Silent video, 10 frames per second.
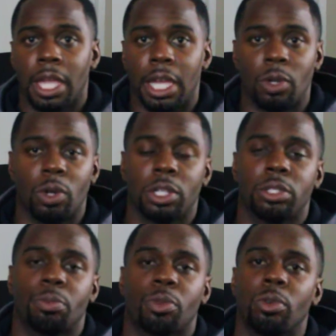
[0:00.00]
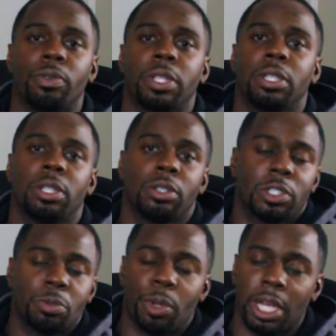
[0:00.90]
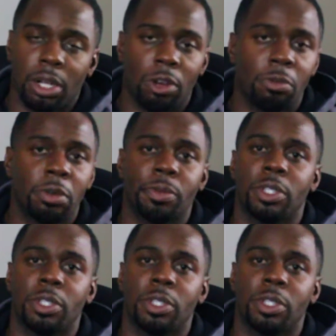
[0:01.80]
In order to prove it, you know, just pet home them